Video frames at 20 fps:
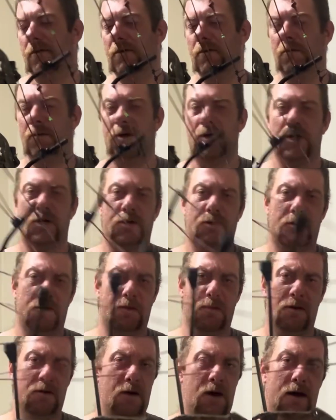which
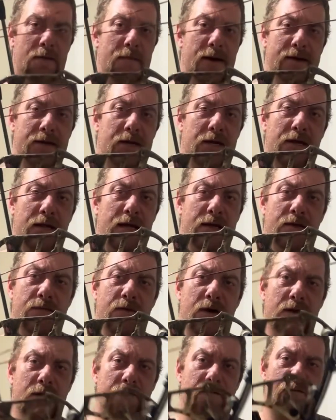I basically
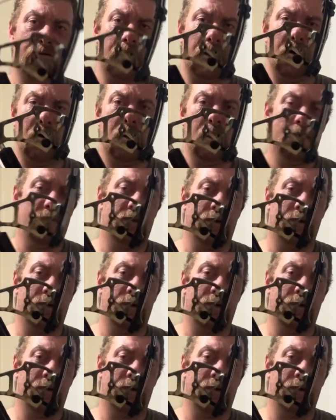classify as a free item